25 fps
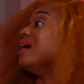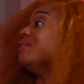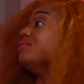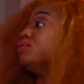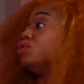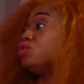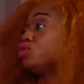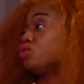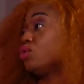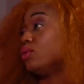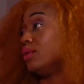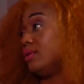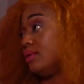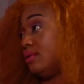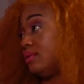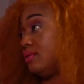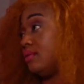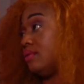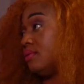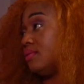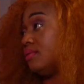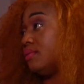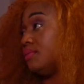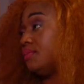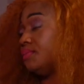a choice.
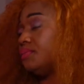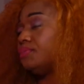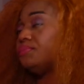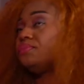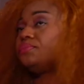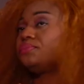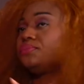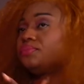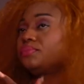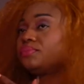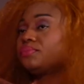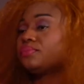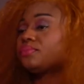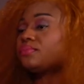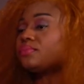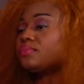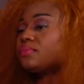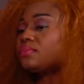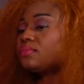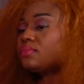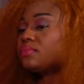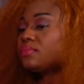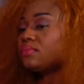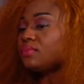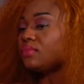
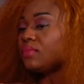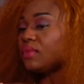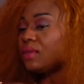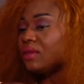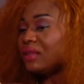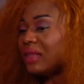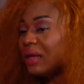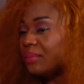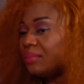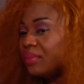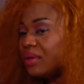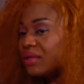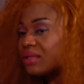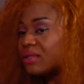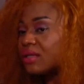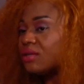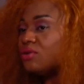That basically